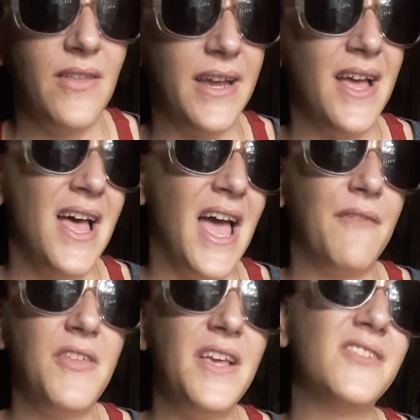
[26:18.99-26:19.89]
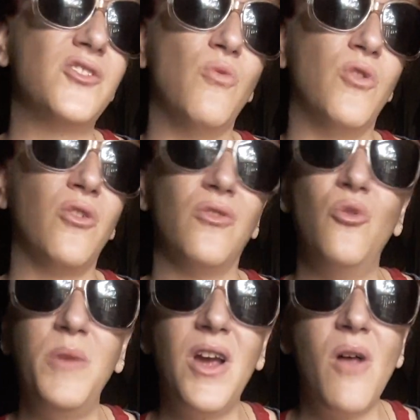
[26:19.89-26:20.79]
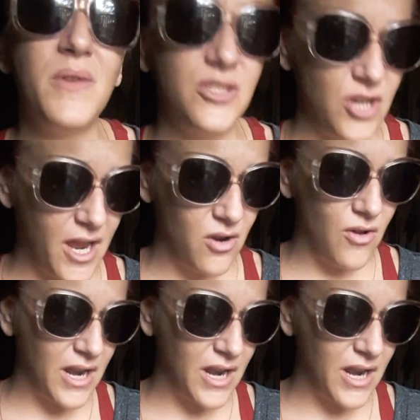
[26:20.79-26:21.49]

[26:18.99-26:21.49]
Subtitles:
Like, everything is so gloomy on this channel,